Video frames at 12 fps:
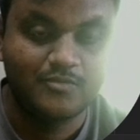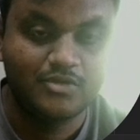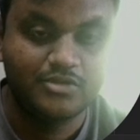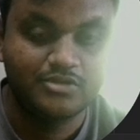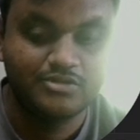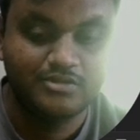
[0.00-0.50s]

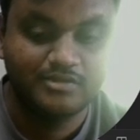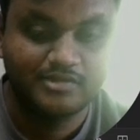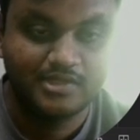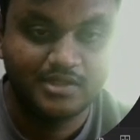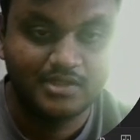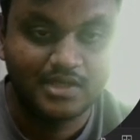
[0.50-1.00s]
going to
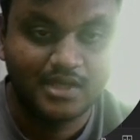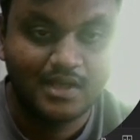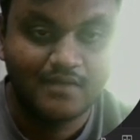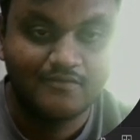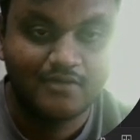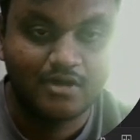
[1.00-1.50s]
see
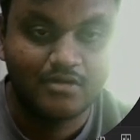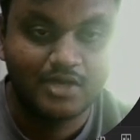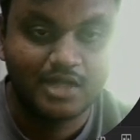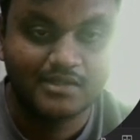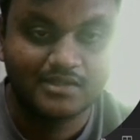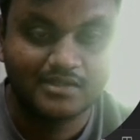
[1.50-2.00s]
the
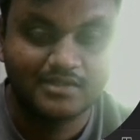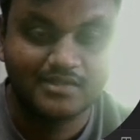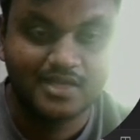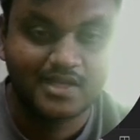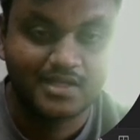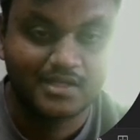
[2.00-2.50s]
how error
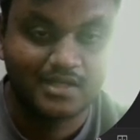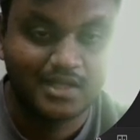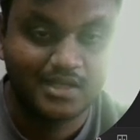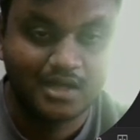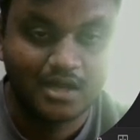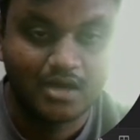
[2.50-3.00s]
is getting,
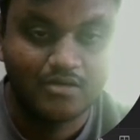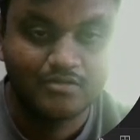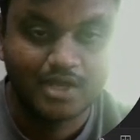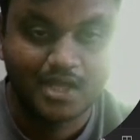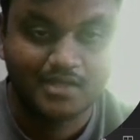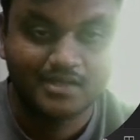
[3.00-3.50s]
like
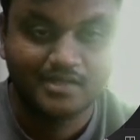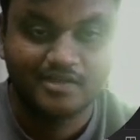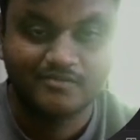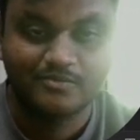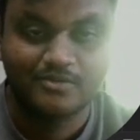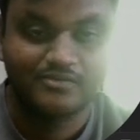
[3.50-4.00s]
how error
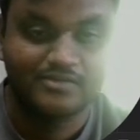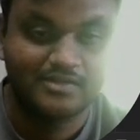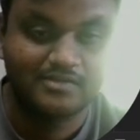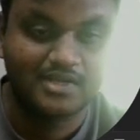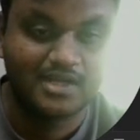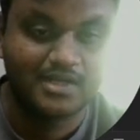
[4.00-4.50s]
response
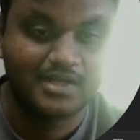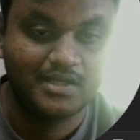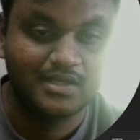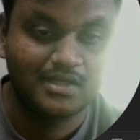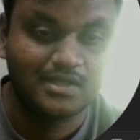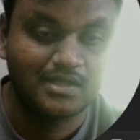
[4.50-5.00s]
is
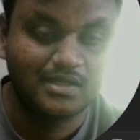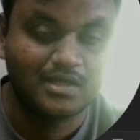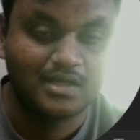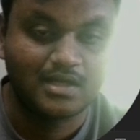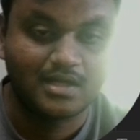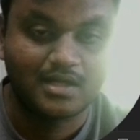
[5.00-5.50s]
getting.
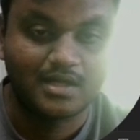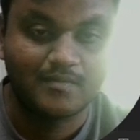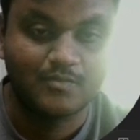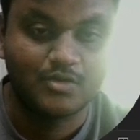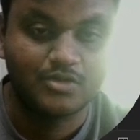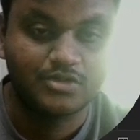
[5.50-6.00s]

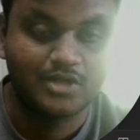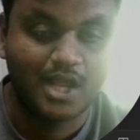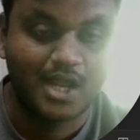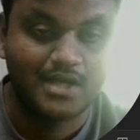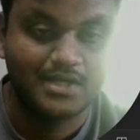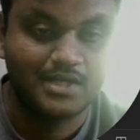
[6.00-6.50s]
I'm going
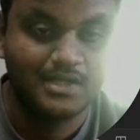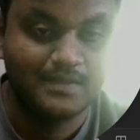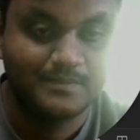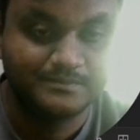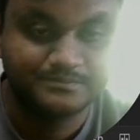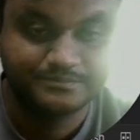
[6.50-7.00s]
to handle.